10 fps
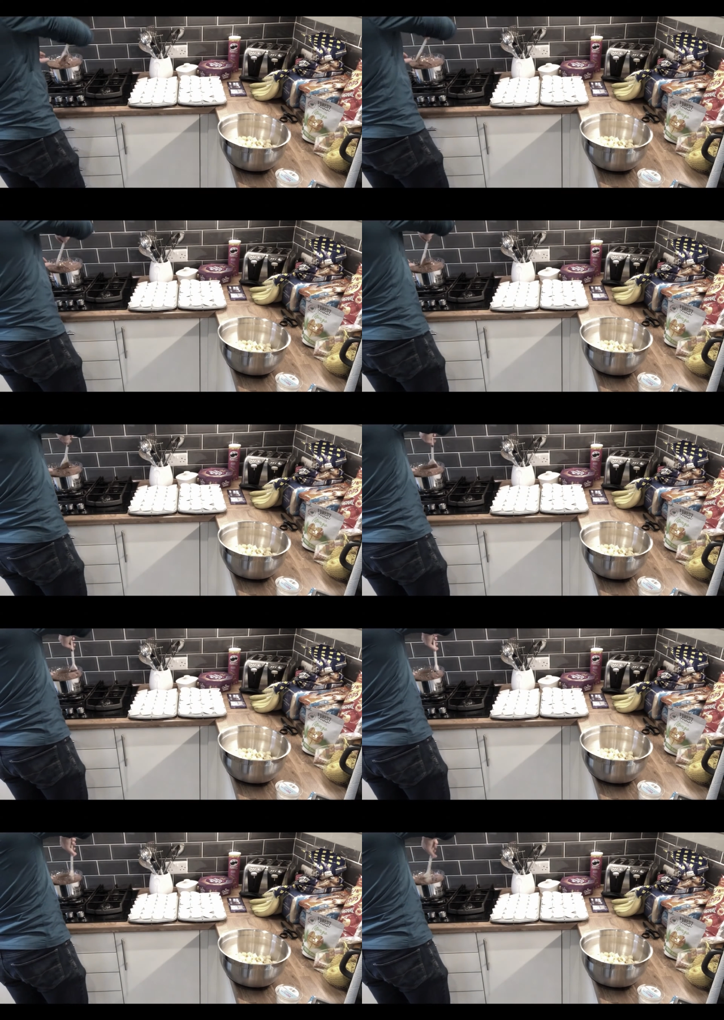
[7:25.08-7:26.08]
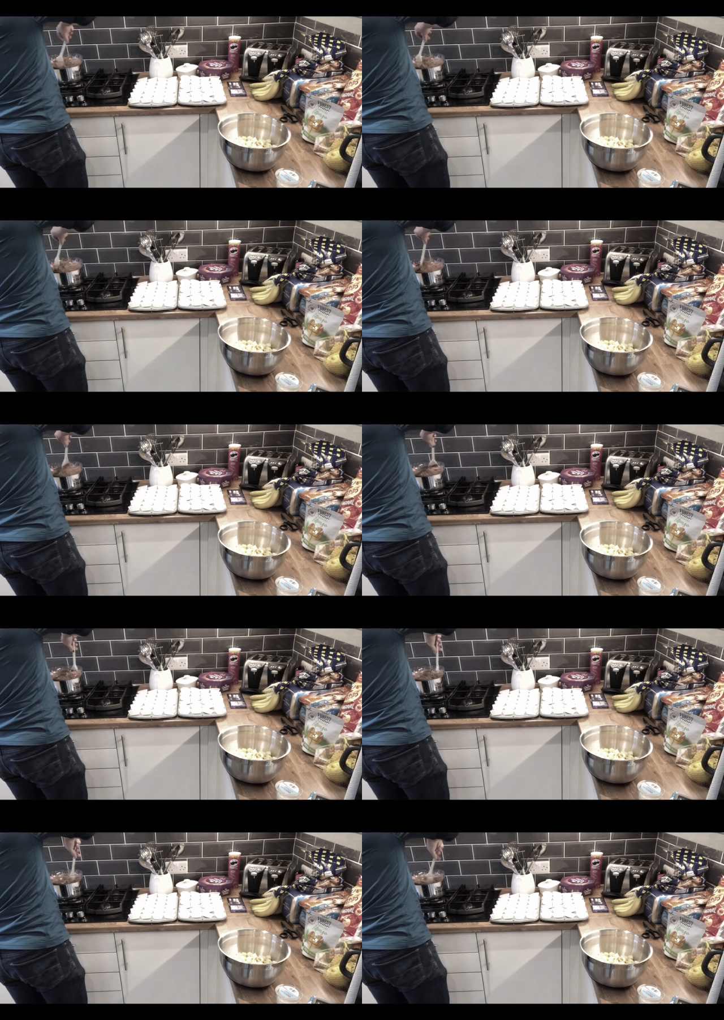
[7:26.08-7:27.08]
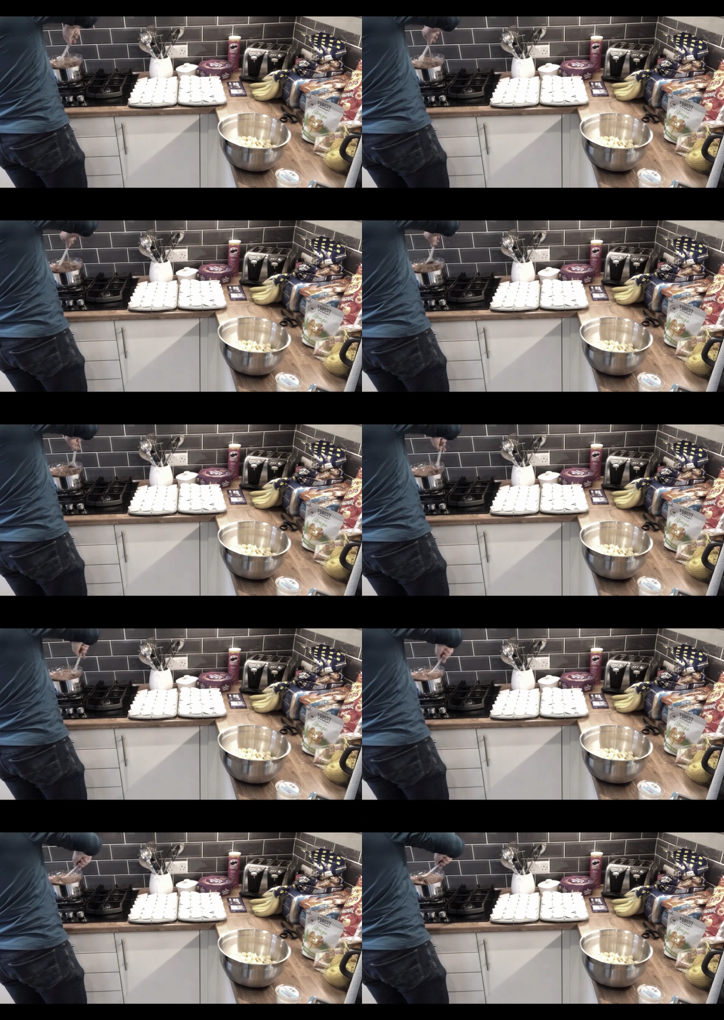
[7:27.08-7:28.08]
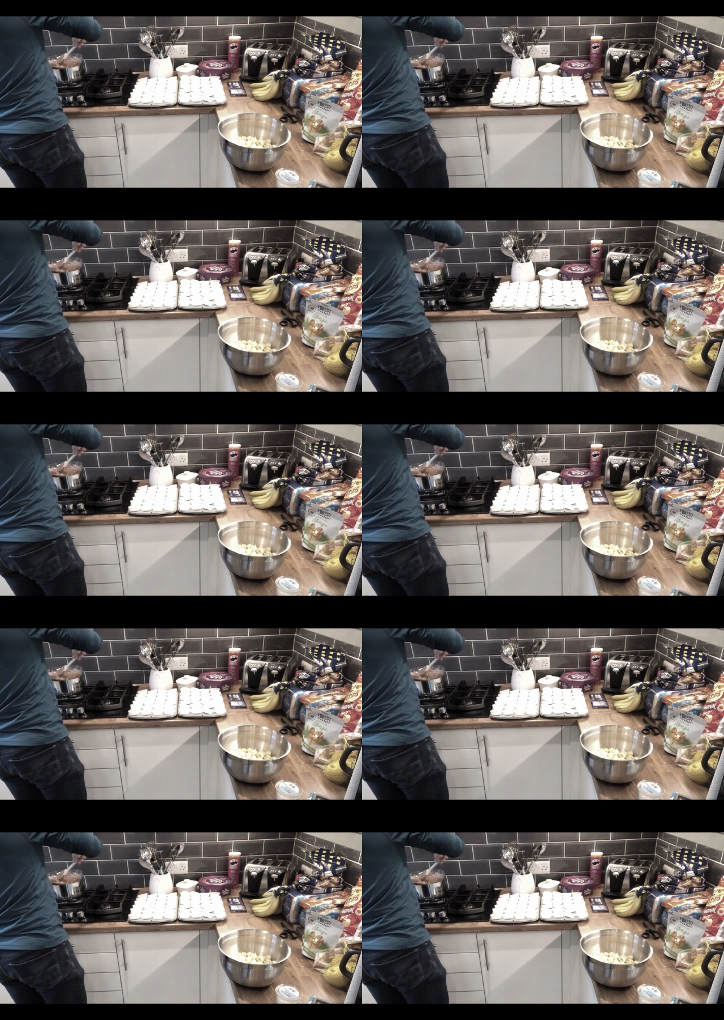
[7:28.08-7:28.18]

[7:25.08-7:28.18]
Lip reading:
[unreadable: no face in view]